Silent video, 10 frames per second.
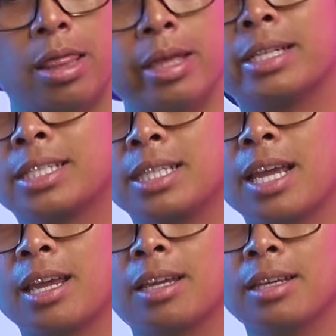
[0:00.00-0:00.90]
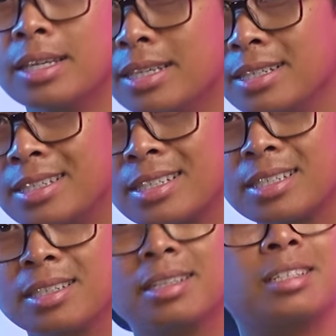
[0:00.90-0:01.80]
This thing is,
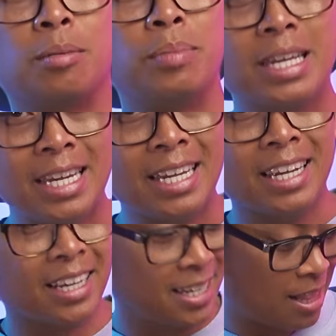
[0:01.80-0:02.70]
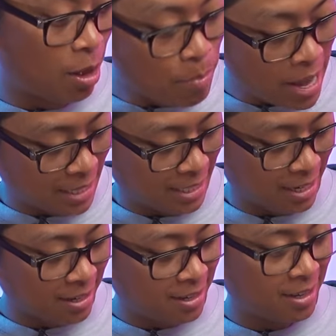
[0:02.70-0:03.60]
to me, amazing.